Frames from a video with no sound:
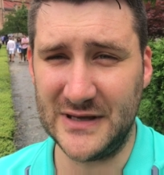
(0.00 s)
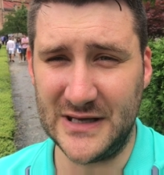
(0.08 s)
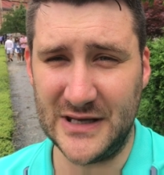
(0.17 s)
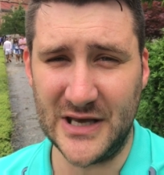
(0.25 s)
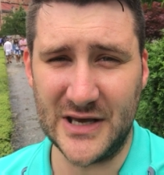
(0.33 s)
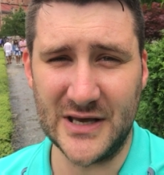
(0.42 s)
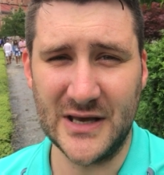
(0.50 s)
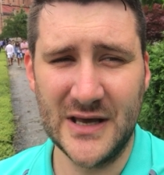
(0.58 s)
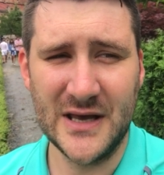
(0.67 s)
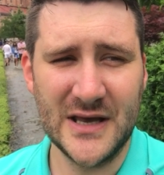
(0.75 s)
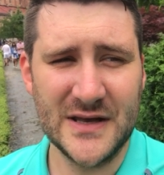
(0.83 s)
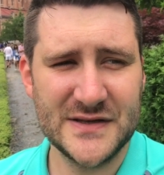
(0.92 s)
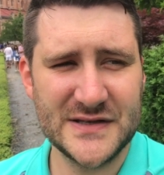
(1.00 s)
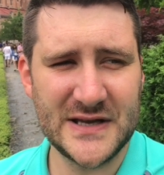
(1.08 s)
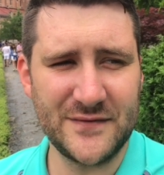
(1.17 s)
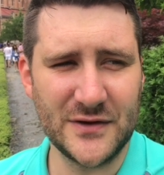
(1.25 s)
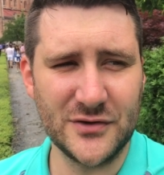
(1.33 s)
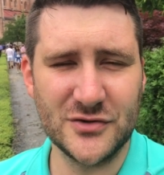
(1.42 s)
the year
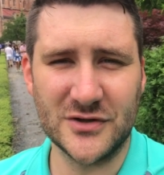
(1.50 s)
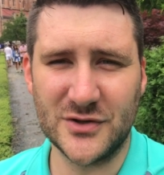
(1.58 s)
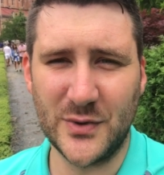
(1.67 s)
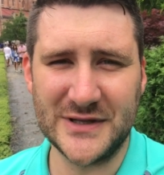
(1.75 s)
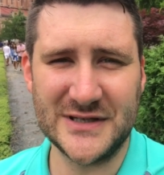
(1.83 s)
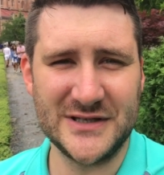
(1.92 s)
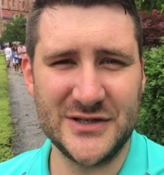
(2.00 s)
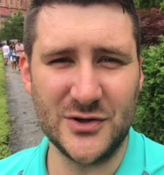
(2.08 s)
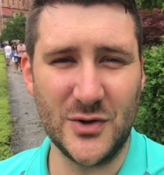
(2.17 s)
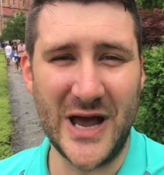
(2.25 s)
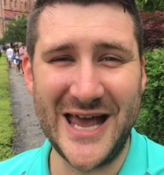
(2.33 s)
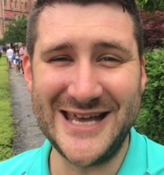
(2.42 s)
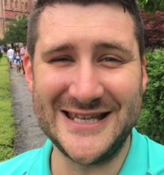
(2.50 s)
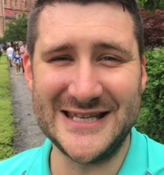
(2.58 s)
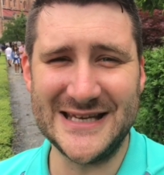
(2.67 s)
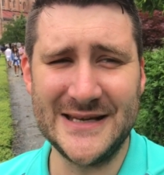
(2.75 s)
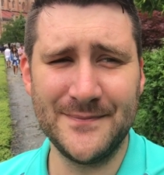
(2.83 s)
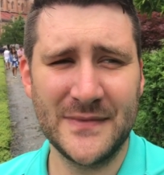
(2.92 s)
722
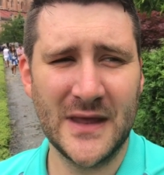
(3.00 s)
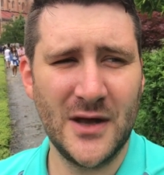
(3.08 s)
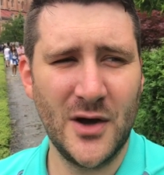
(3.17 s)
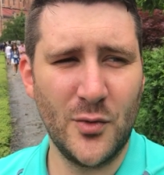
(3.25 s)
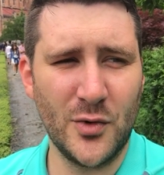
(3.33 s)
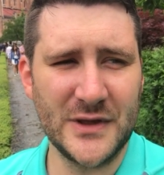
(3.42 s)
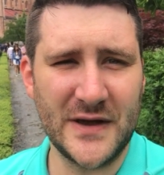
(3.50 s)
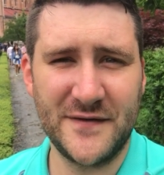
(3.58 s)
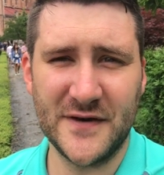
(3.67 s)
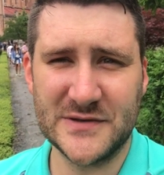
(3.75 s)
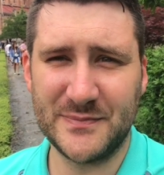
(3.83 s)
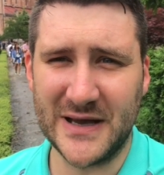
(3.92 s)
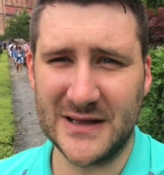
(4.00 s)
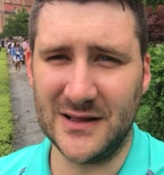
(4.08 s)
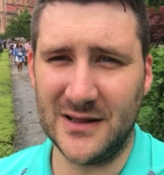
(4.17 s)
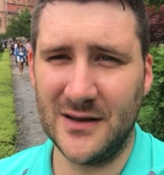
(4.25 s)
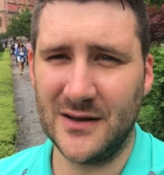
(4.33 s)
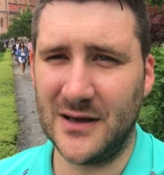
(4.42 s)
AD, won their first
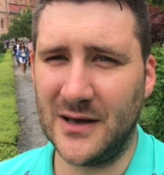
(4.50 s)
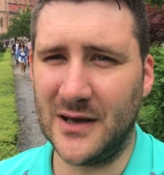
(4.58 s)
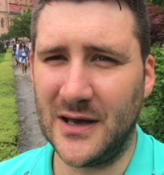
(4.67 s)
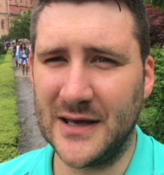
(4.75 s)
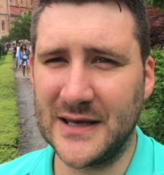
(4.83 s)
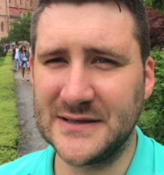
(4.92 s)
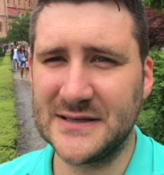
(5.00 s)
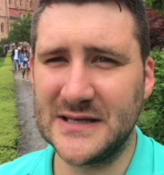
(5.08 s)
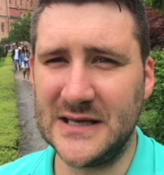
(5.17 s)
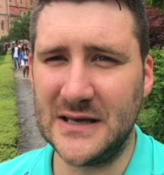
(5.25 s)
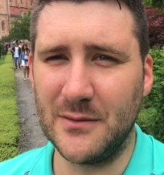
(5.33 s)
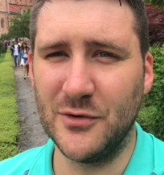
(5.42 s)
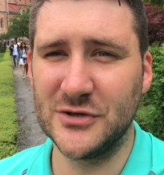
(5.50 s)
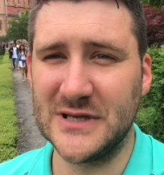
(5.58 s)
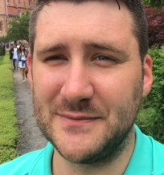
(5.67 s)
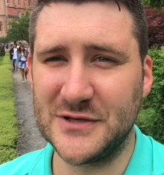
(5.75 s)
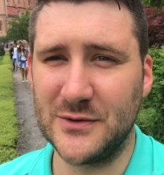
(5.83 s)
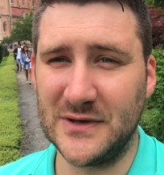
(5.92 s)
battle against the
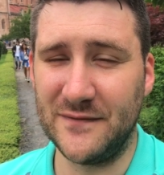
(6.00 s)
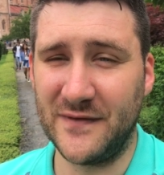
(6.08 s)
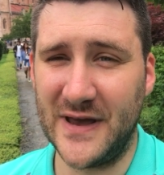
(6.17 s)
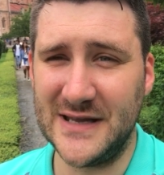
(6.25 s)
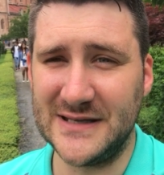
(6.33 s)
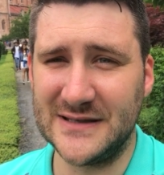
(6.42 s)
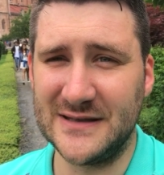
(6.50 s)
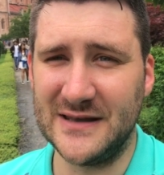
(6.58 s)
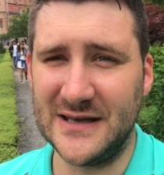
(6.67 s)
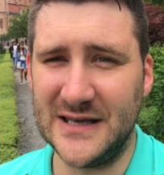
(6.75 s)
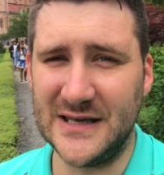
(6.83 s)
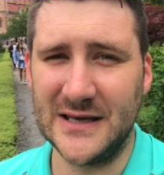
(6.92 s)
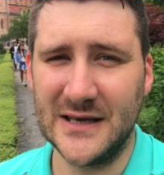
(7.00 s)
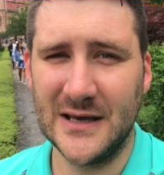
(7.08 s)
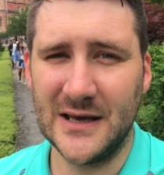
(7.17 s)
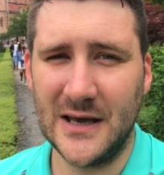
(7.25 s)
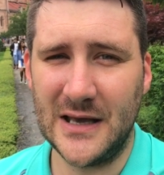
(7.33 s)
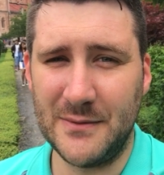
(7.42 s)
Muslims who had invaded the
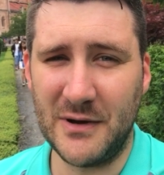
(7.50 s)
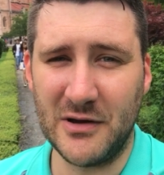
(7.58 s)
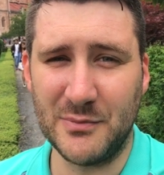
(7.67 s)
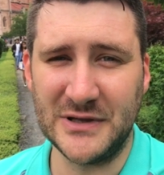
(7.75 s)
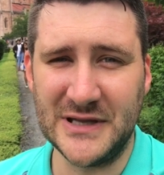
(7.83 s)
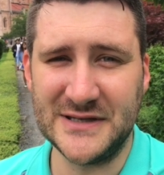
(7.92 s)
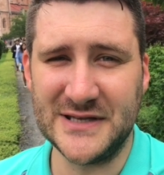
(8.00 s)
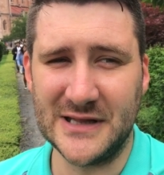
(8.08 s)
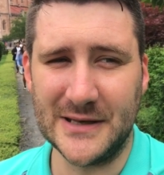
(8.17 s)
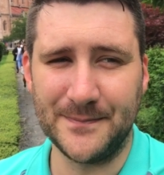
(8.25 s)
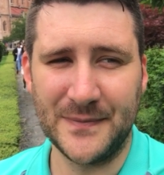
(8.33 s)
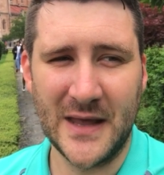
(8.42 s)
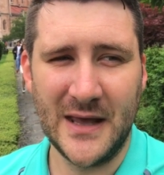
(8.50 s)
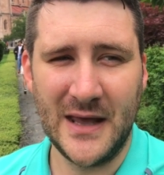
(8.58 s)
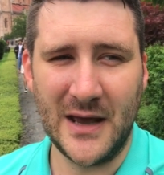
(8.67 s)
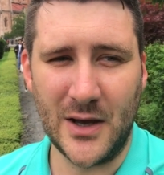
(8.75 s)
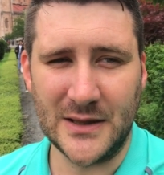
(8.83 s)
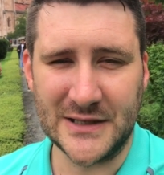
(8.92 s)
Iberic Peninsula,
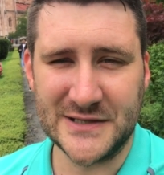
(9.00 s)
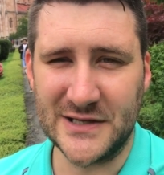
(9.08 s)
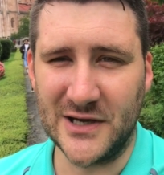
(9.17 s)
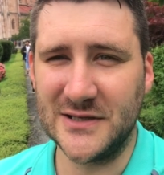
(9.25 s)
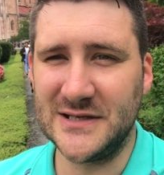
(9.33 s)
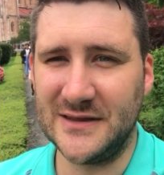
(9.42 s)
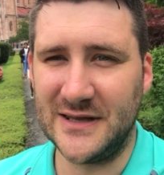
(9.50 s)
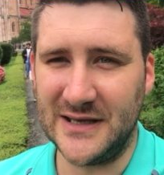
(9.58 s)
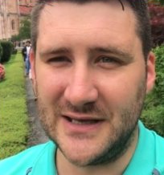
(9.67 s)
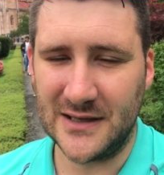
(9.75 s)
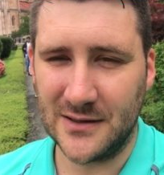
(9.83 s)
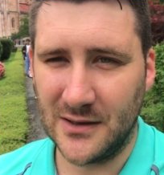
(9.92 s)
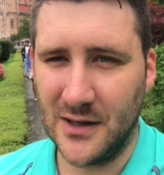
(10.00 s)
and that started the